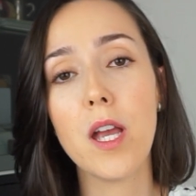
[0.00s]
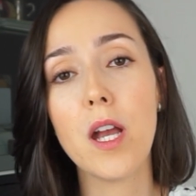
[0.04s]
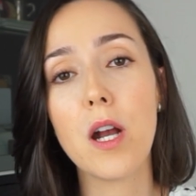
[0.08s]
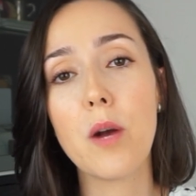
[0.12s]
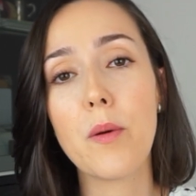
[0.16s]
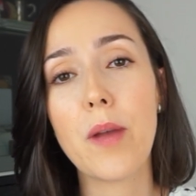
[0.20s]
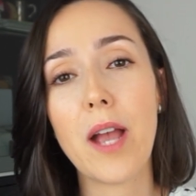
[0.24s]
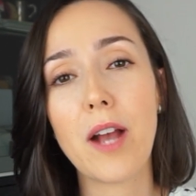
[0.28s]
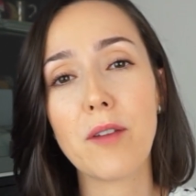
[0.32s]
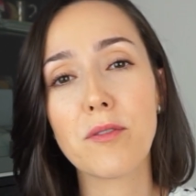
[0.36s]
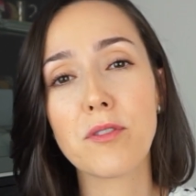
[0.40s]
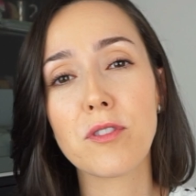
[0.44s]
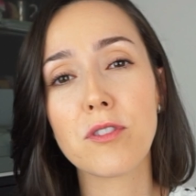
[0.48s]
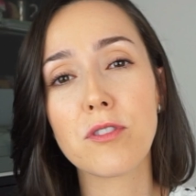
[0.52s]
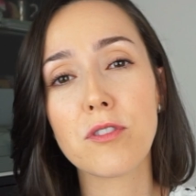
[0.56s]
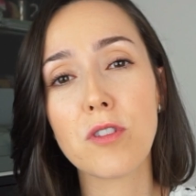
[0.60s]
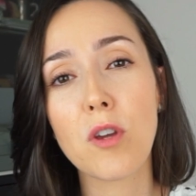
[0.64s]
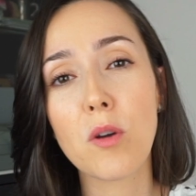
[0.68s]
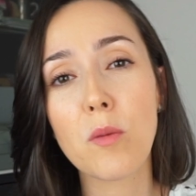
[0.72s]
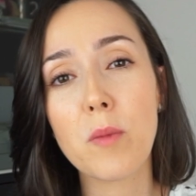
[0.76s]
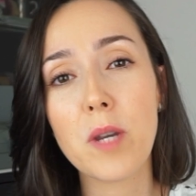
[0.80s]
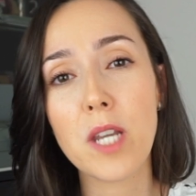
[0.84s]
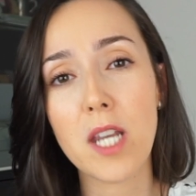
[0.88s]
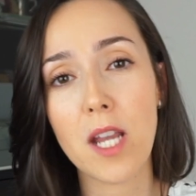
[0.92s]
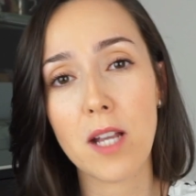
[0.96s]
We have so
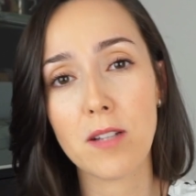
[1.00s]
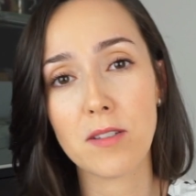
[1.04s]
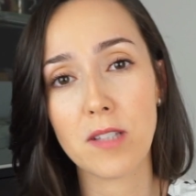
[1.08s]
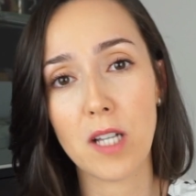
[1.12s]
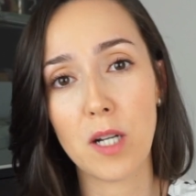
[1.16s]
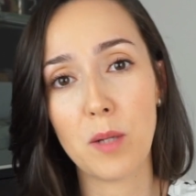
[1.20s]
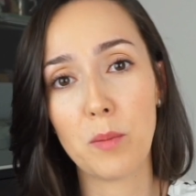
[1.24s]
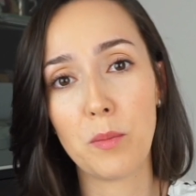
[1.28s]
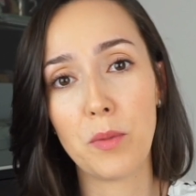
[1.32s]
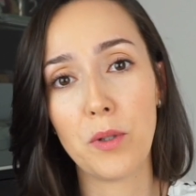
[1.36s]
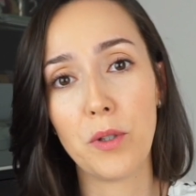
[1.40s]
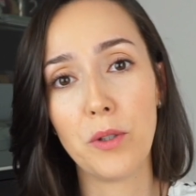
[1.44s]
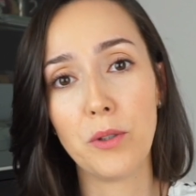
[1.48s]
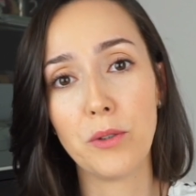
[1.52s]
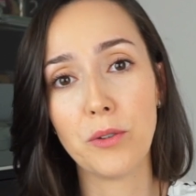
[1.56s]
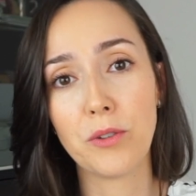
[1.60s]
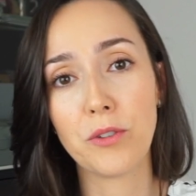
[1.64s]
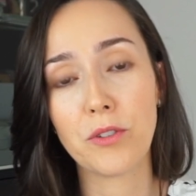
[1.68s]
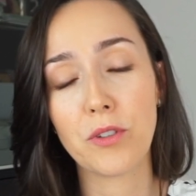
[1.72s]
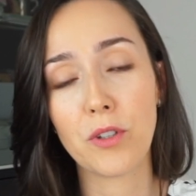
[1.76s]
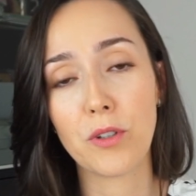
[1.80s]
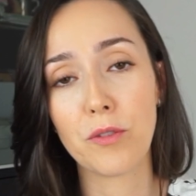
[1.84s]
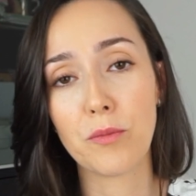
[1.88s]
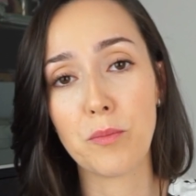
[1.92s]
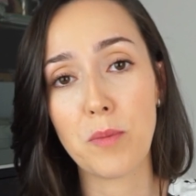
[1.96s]
many
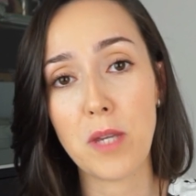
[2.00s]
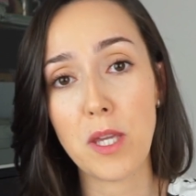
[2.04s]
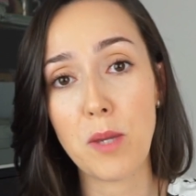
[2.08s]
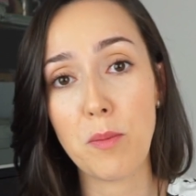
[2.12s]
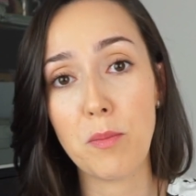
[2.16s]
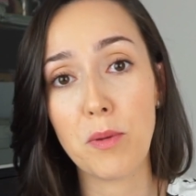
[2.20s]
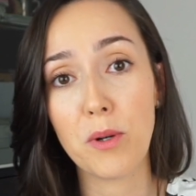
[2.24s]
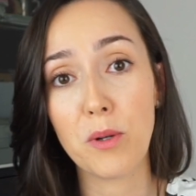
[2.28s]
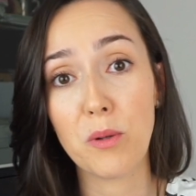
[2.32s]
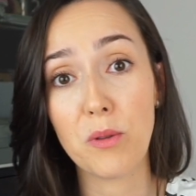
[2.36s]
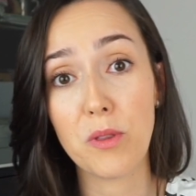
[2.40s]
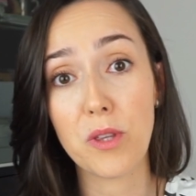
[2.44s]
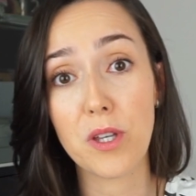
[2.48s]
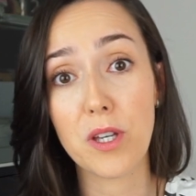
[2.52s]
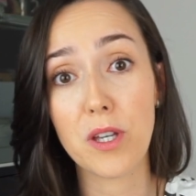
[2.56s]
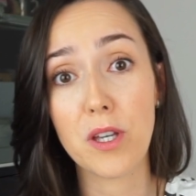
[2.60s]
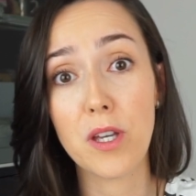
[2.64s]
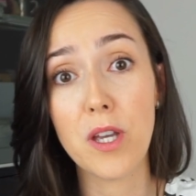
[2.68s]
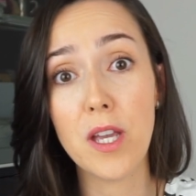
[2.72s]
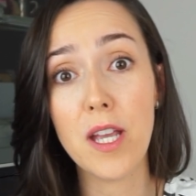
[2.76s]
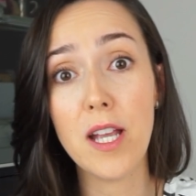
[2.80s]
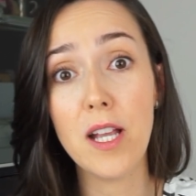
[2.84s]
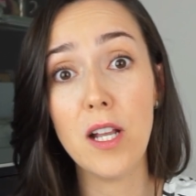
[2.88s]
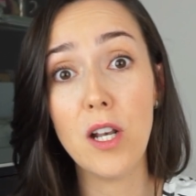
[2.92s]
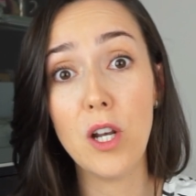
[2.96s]
examples of people that
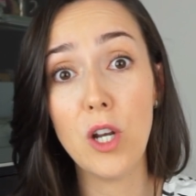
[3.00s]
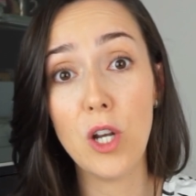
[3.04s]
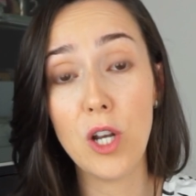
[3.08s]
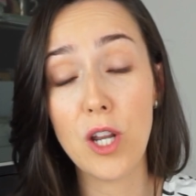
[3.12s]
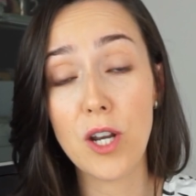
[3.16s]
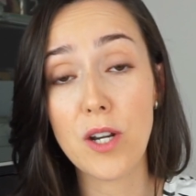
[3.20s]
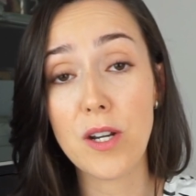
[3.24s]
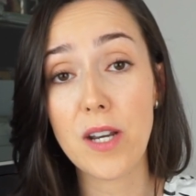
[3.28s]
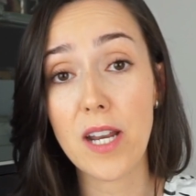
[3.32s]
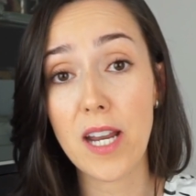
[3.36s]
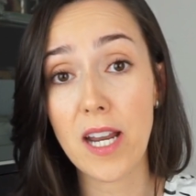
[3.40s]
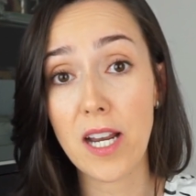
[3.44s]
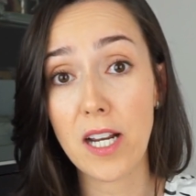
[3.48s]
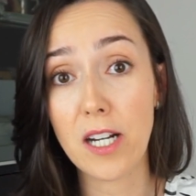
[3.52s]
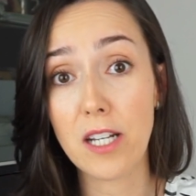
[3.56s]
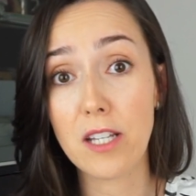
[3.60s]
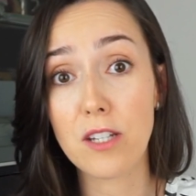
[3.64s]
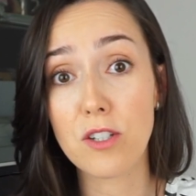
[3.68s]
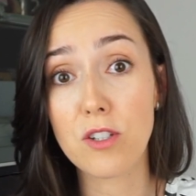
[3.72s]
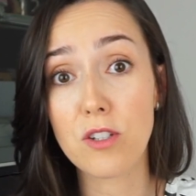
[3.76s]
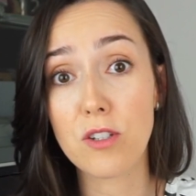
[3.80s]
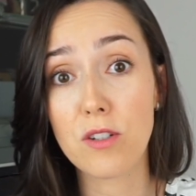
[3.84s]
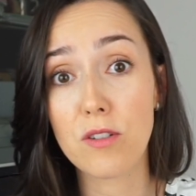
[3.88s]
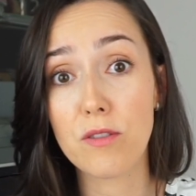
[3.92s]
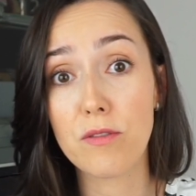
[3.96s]
learned
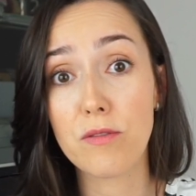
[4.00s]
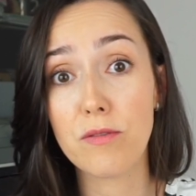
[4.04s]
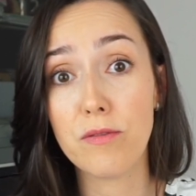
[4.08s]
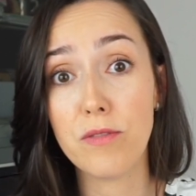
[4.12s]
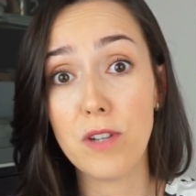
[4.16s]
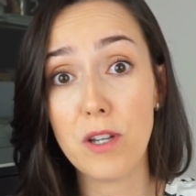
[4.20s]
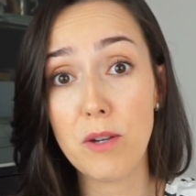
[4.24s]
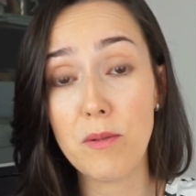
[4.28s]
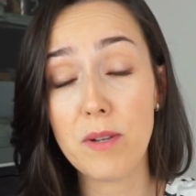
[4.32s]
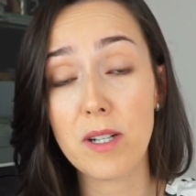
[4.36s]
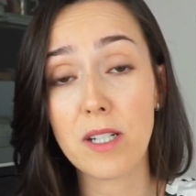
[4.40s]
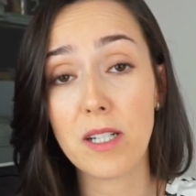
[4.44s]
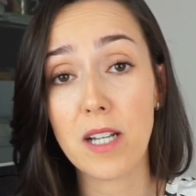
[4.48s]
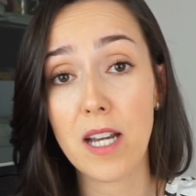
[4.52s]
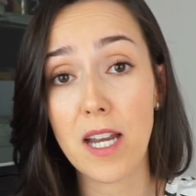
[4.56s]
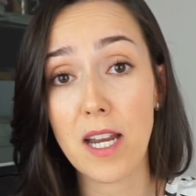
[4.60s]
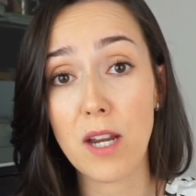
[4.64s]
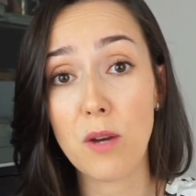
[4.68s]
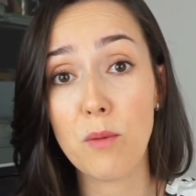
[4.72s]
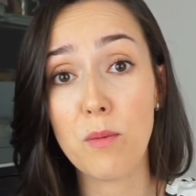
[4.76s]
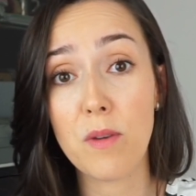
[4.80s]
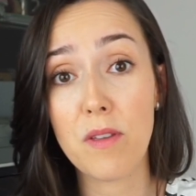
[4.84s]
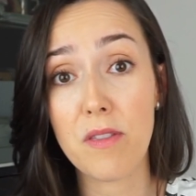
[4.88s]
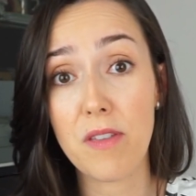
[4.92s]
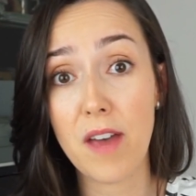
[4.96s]
English fluently
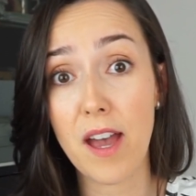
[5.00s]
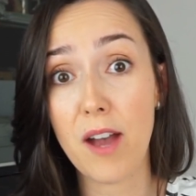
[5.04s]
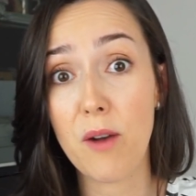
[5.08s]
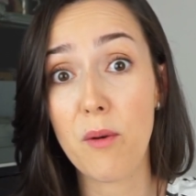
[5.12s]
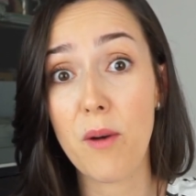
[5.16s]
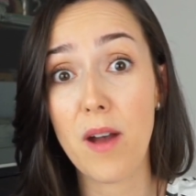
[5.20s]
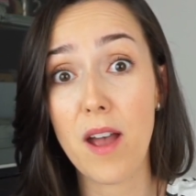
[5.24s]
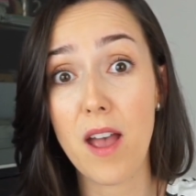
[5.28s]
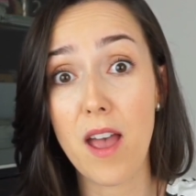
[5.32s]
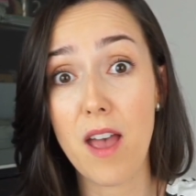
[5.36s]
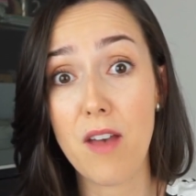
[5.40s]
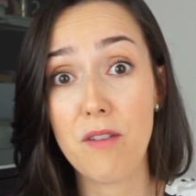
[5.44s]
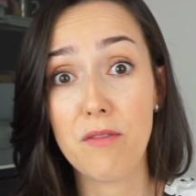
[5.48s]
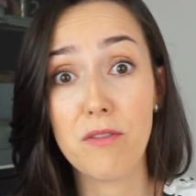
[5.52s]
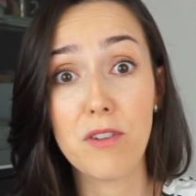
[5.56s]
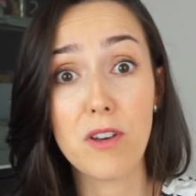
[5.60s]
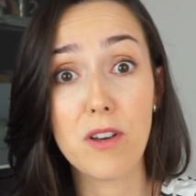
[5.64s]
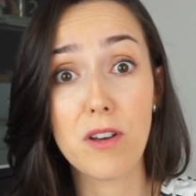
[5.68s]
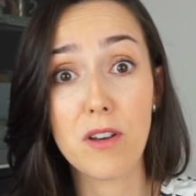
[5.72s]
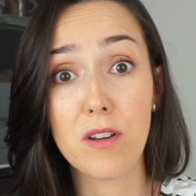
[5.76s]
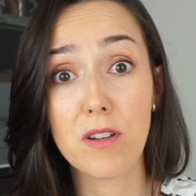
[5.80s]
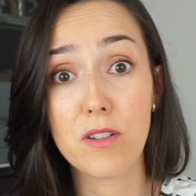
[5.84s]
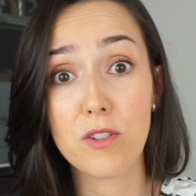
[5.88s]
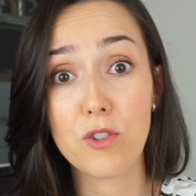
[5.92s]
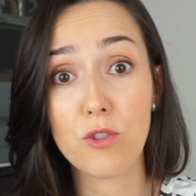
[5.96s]
without
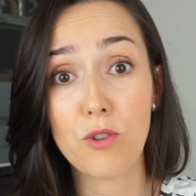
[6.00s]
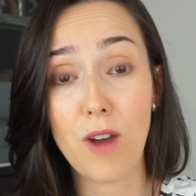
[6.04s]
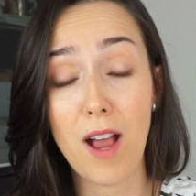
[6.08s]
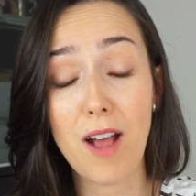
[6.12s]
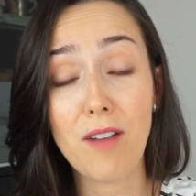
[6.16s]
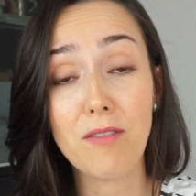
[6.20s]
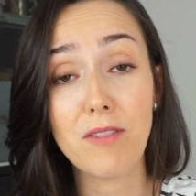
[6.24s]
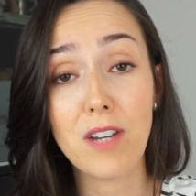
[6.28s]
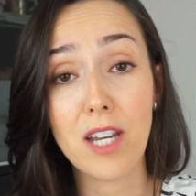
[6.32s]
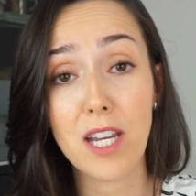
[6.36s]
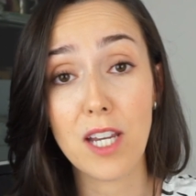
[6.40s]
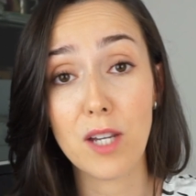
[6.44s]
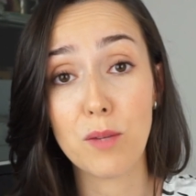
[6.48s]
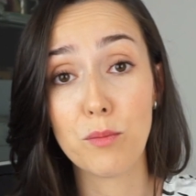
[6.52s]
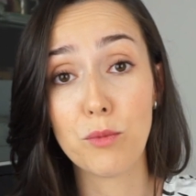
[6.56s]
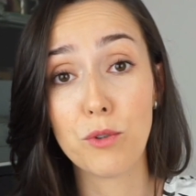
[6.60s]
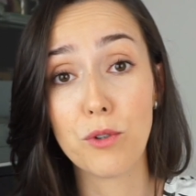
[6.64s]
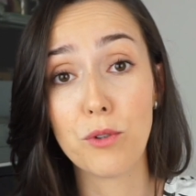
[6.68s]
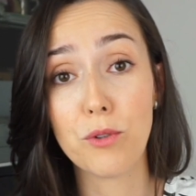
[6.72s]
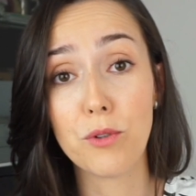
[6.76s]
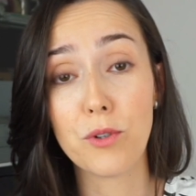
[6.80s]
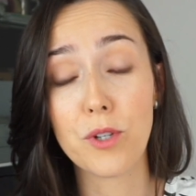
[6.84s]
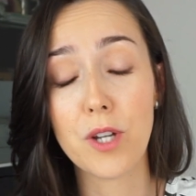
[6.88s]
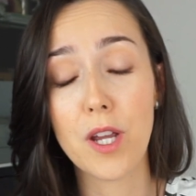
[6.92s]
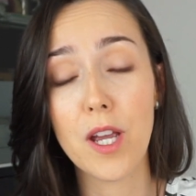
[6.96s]
ever traveling
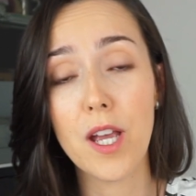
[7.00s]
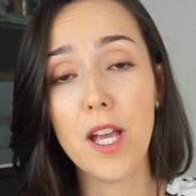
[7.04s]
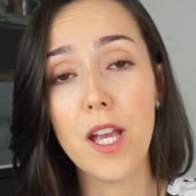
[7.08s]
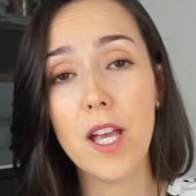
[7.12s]
abroad.